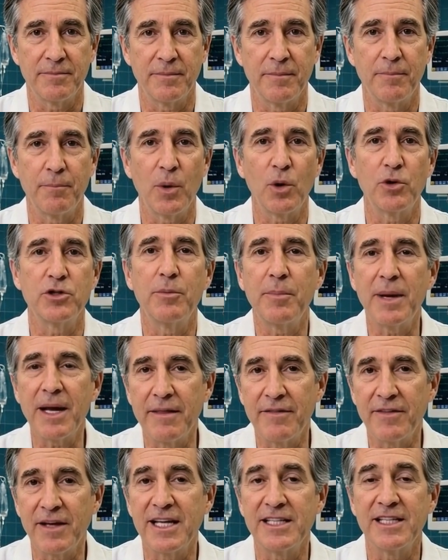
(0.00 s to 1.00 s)
Most
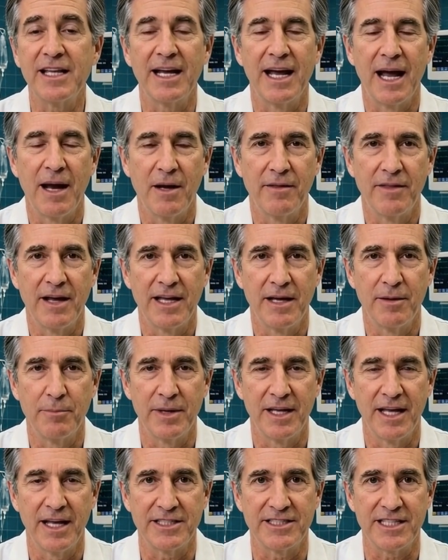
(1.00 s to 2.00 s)
men facing elevated
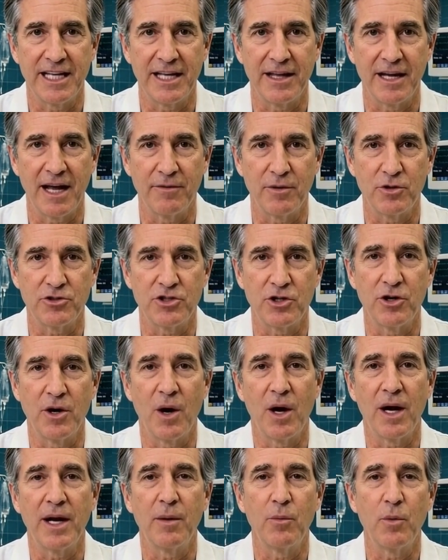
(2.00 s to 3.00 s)
PSA levels are
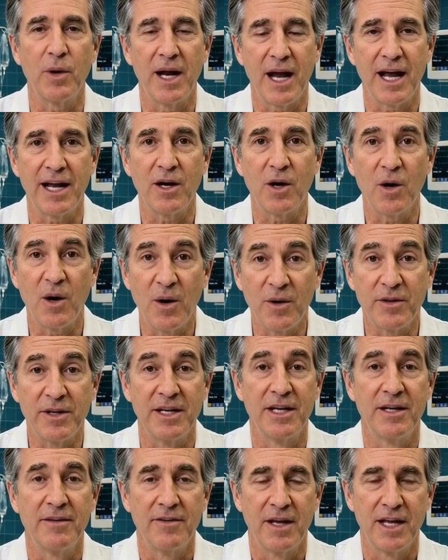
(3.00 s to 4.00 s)
caught in what I call the
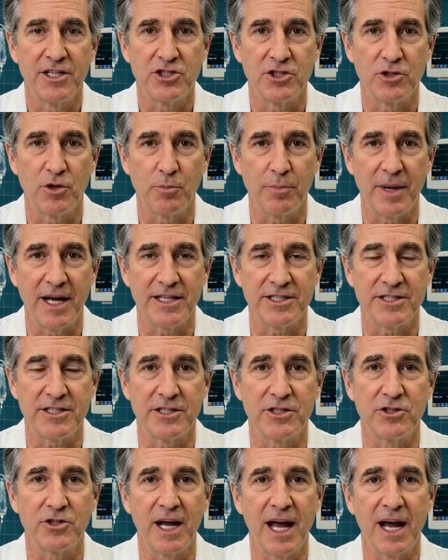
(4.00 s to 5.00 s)
conventional
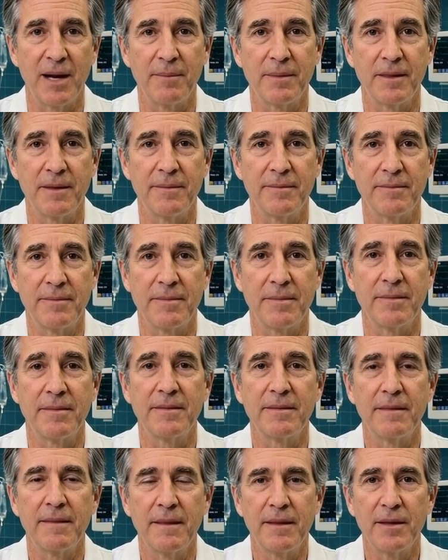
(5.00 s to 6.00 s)
medicine trap.
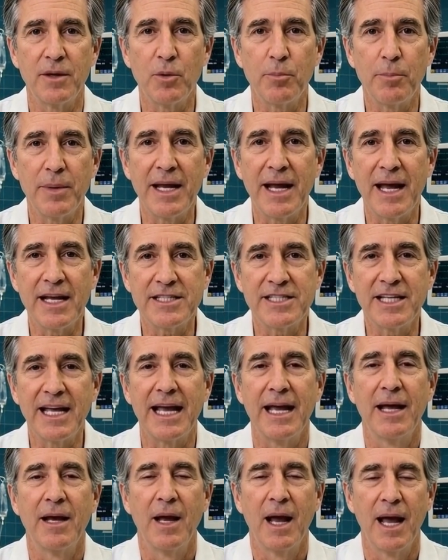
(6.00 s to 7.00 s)
Your
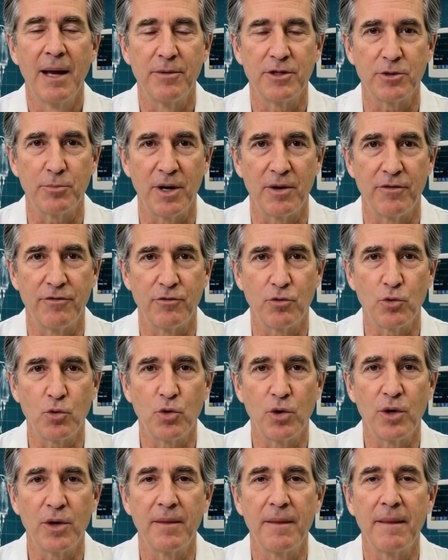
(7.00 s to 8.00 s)
PSA climbs above
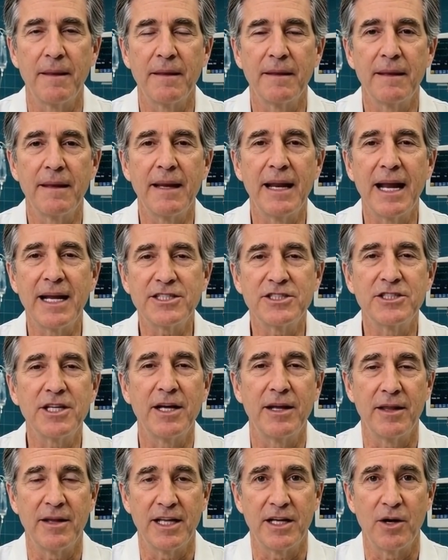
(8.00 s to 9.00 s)
4, and
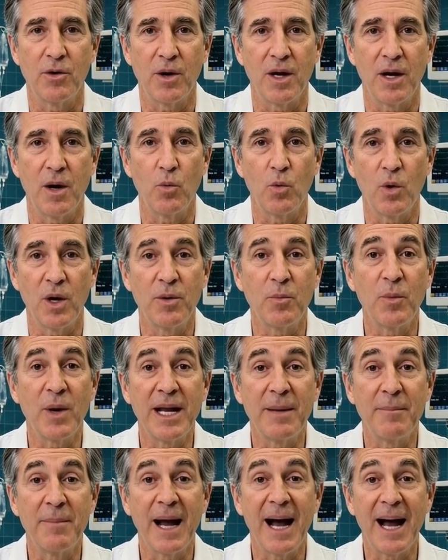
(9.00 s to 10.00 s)
suddenly you're on a
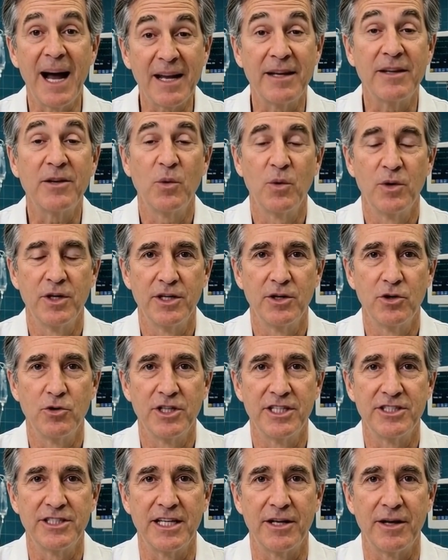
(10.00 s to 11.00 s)
one-way path toward
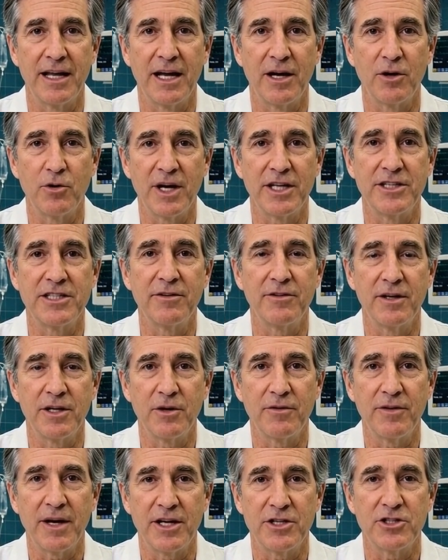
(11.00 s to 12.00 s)
increasingly aggressive
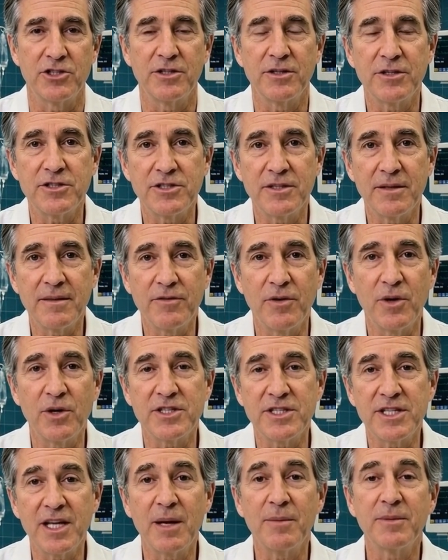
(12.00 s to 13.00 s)
interventions.
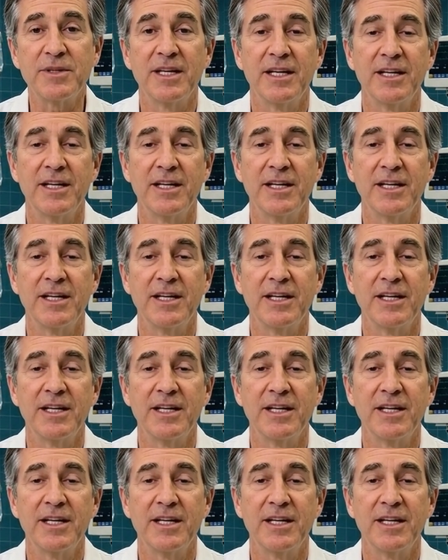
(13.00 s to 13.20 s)
First comes the